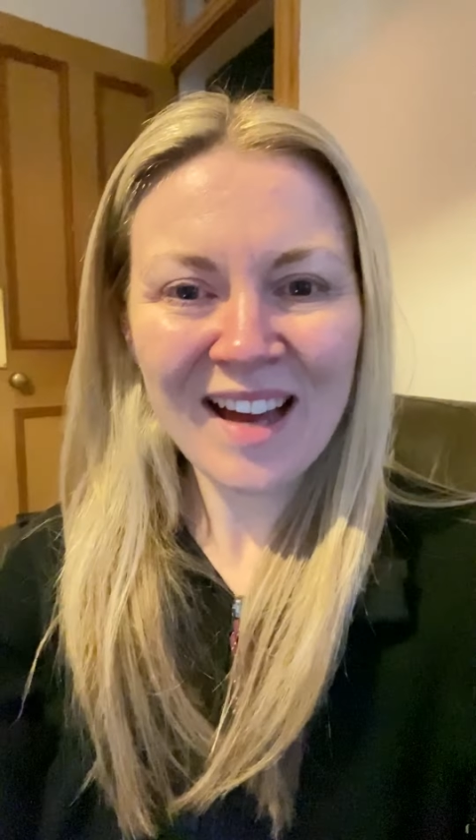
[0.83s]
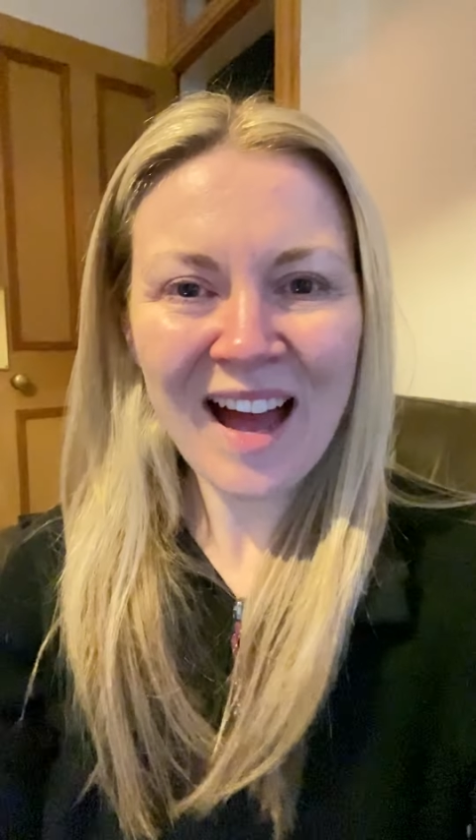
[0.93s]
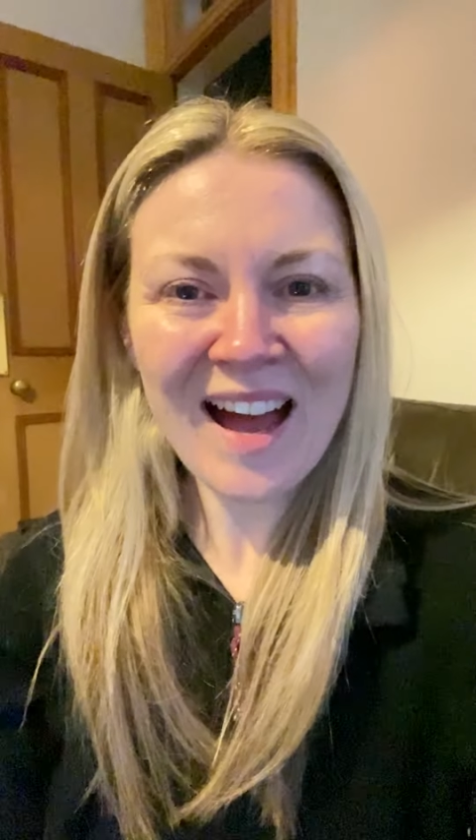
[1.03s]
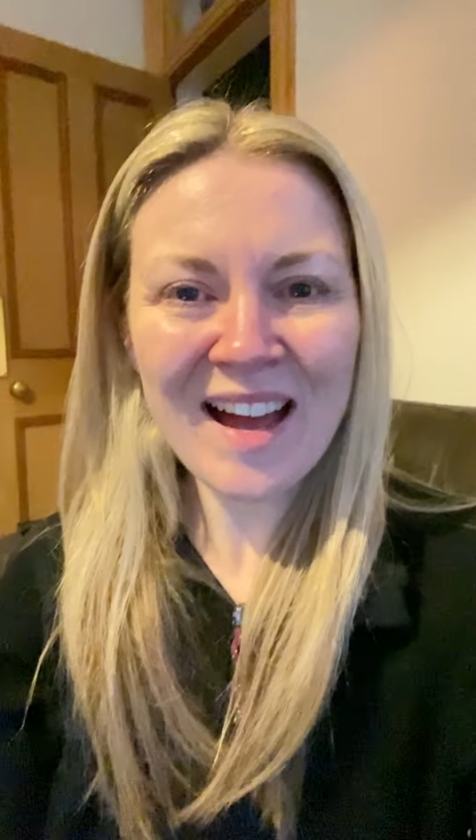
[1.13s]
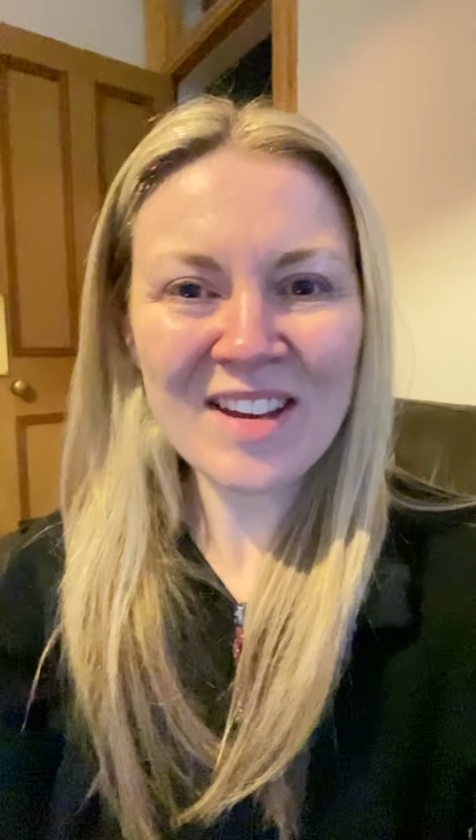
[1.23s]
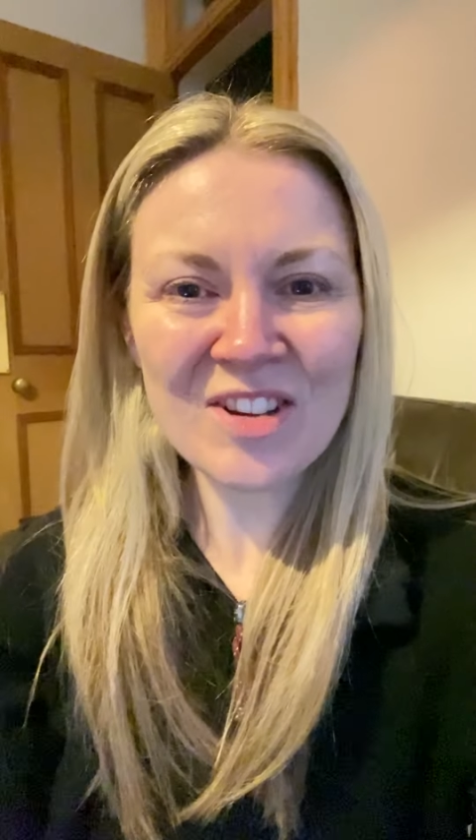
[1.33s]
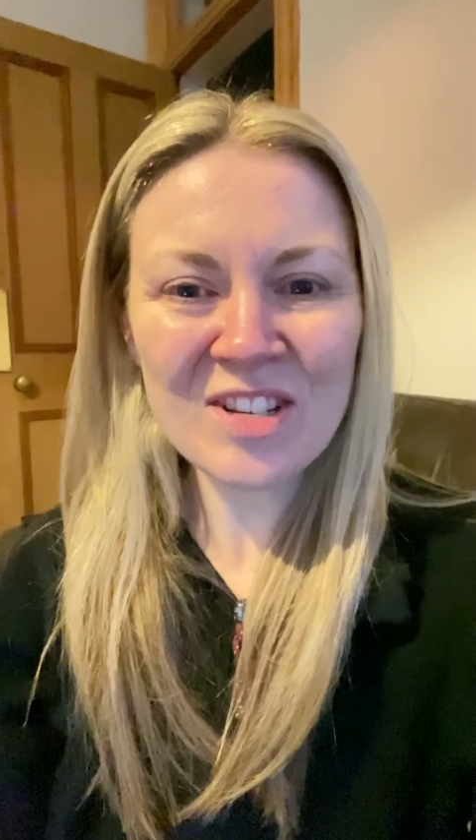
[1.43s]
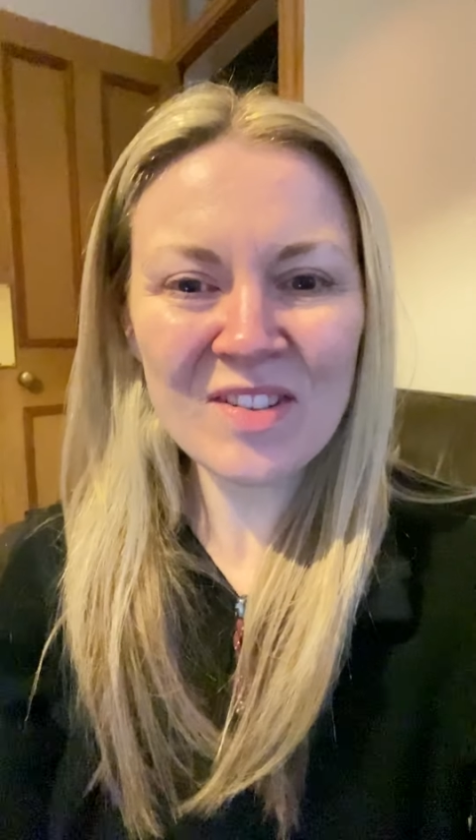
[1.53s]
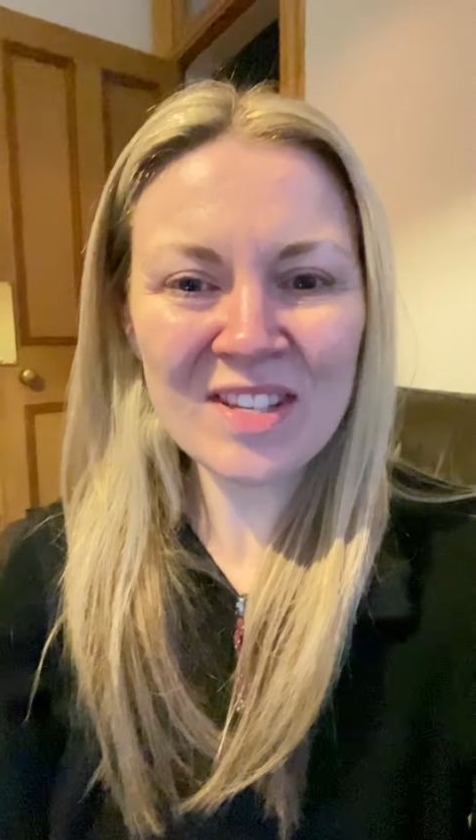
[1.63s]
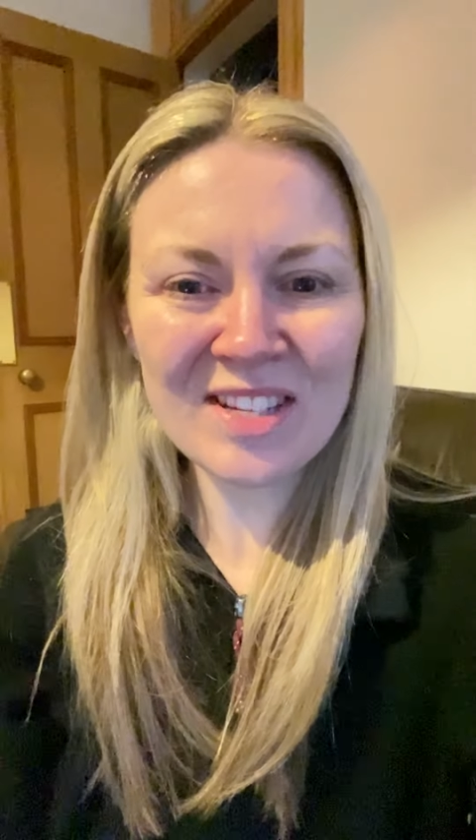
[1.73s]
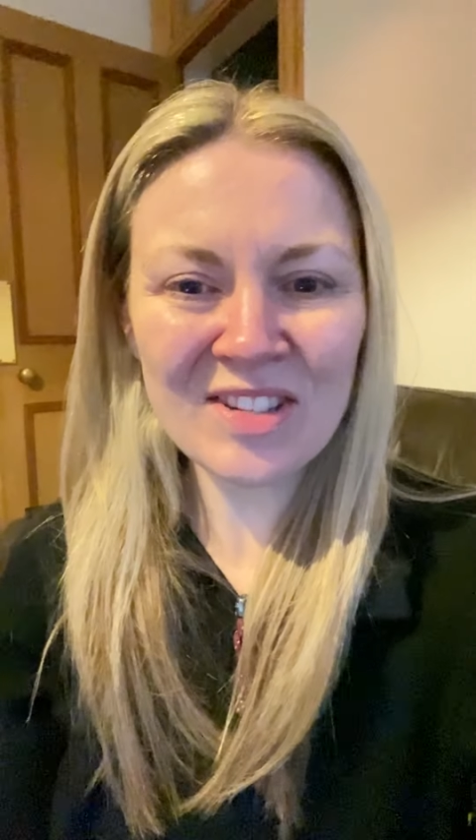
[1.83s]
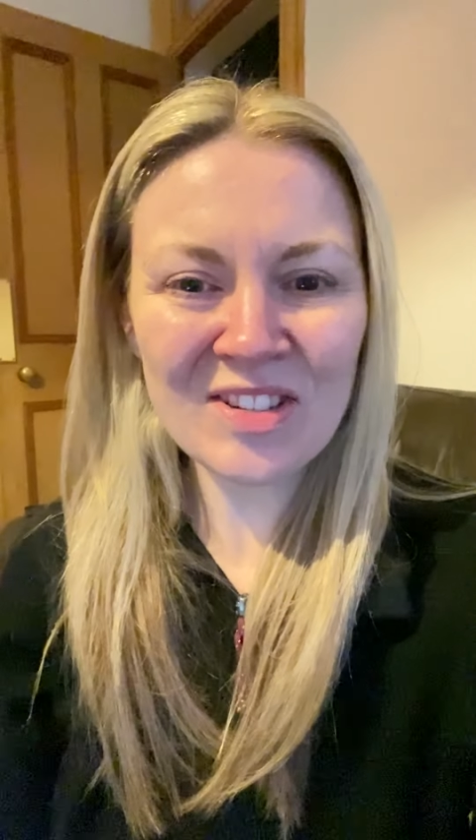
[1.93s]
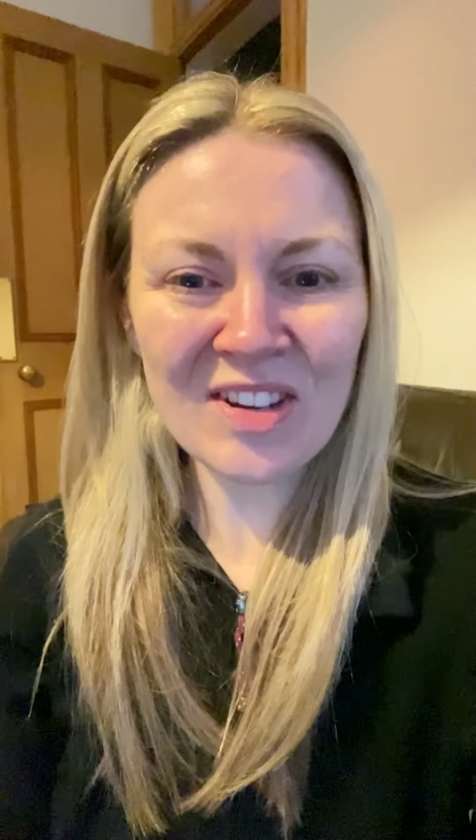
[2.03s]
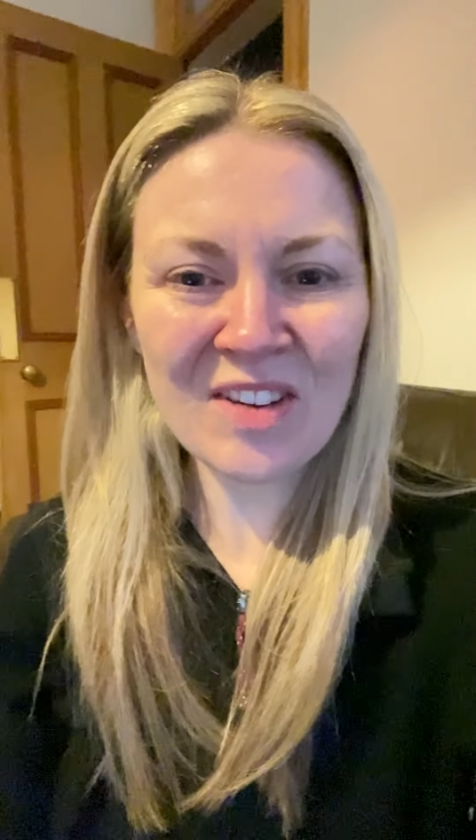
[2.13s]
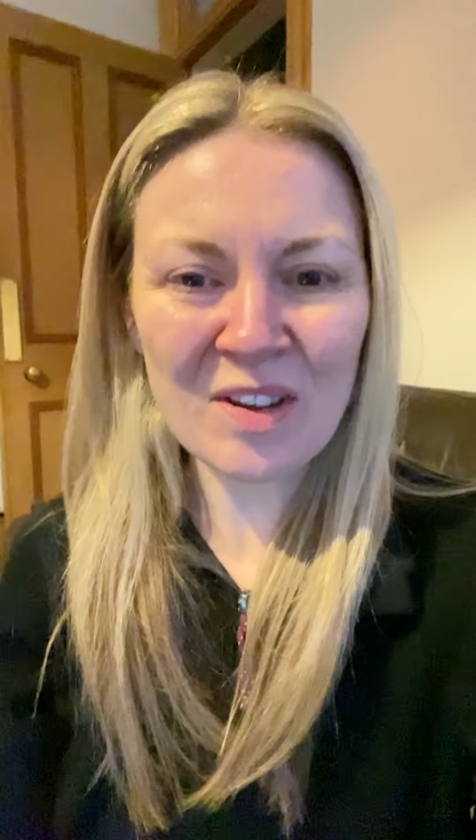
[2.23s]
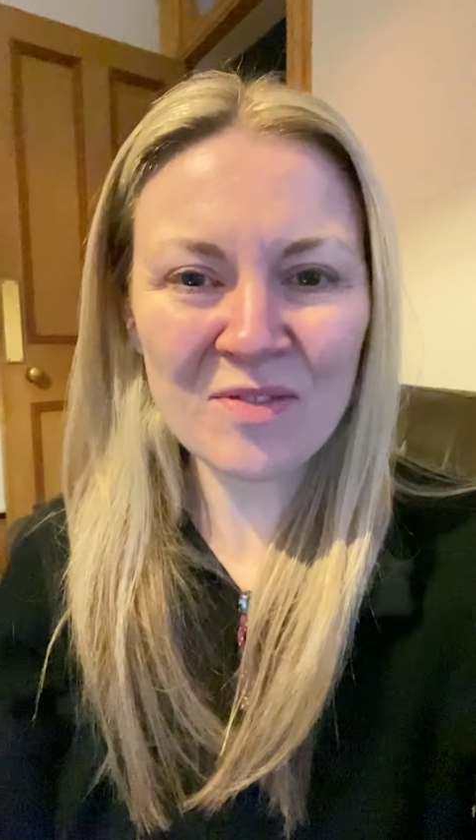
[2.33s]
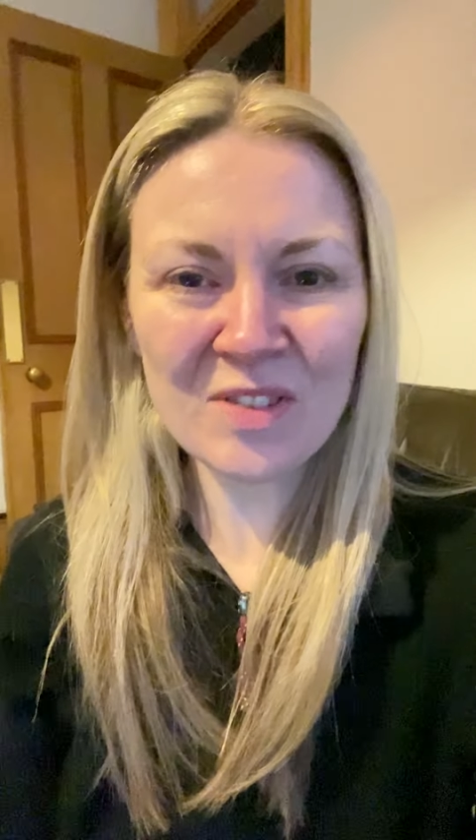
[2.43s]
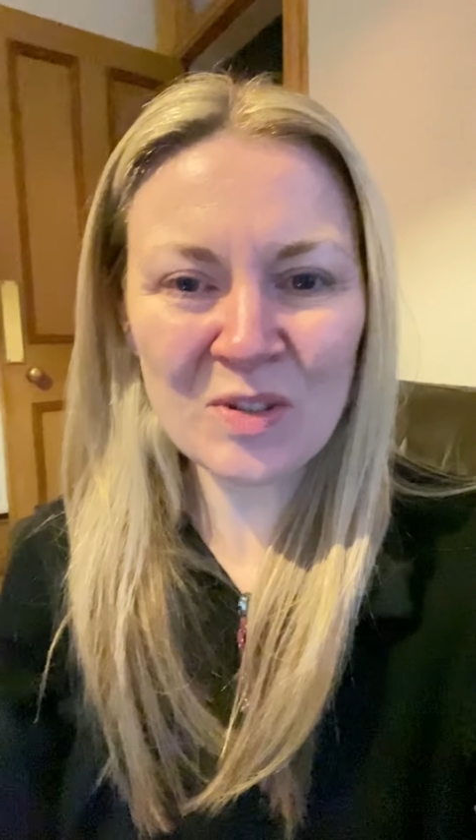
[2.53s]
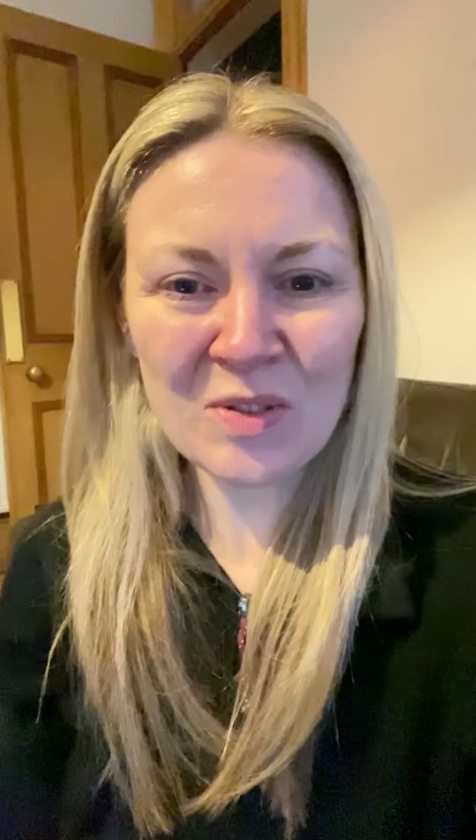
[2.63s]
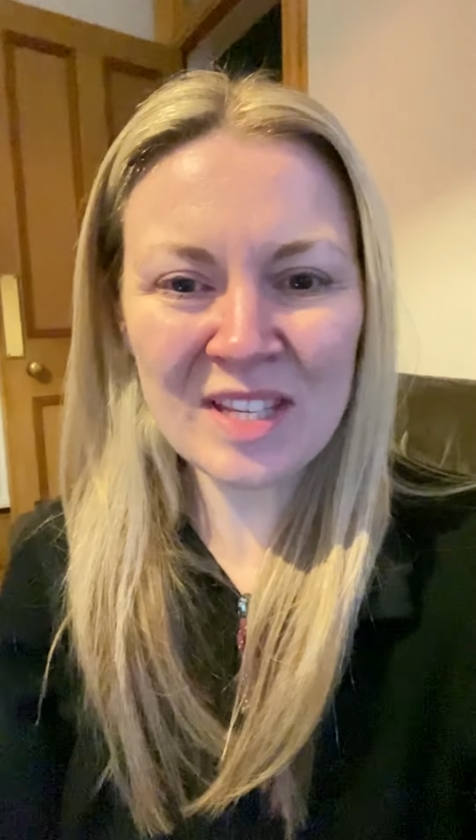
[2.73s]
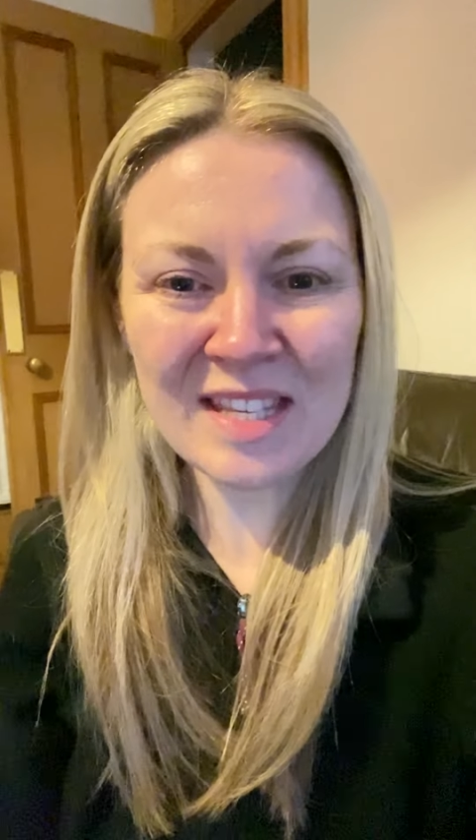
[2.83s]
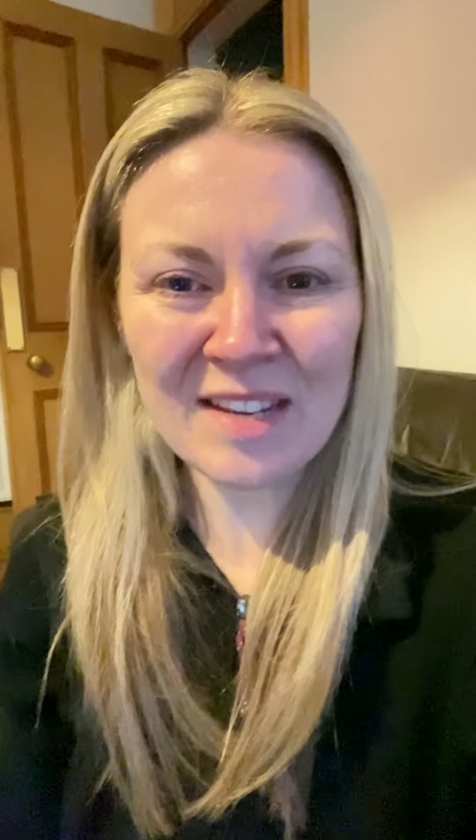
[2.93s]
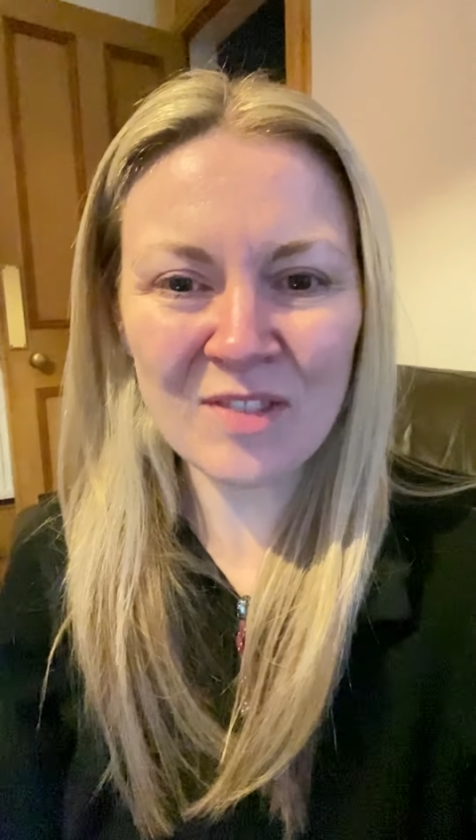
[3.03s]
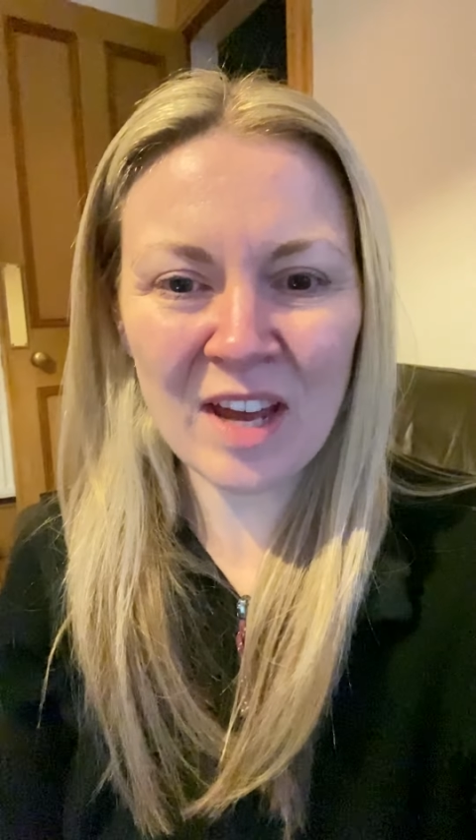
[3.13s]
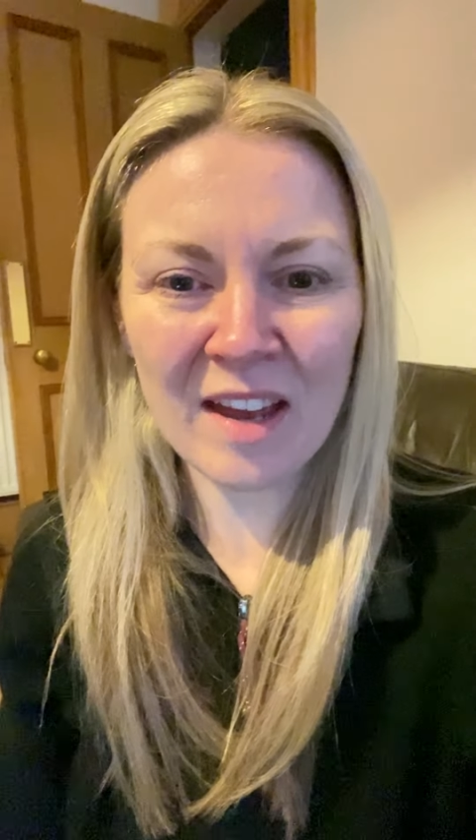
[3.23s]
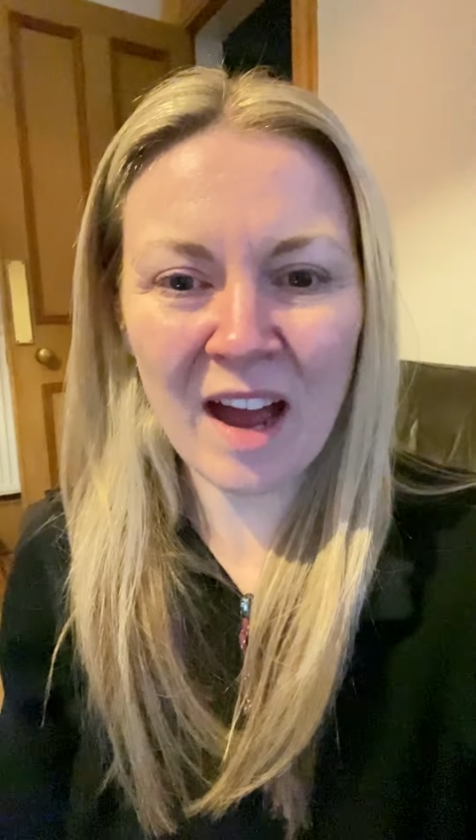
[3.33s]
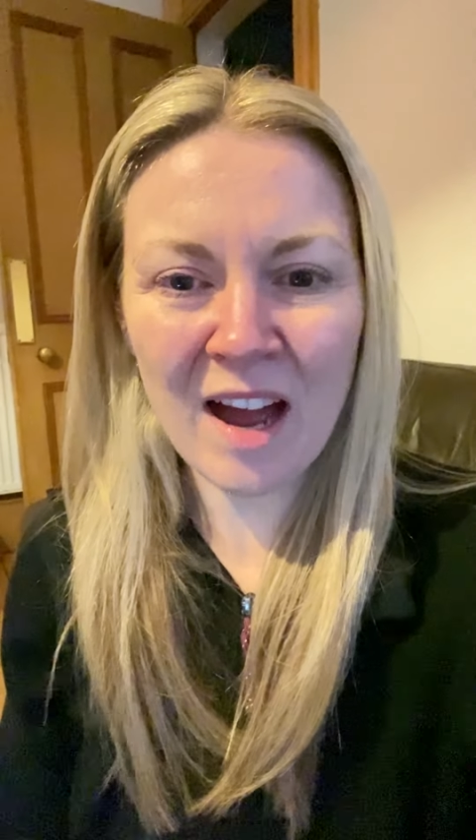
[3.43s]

Hi, I just wanted to do a quick video this evening.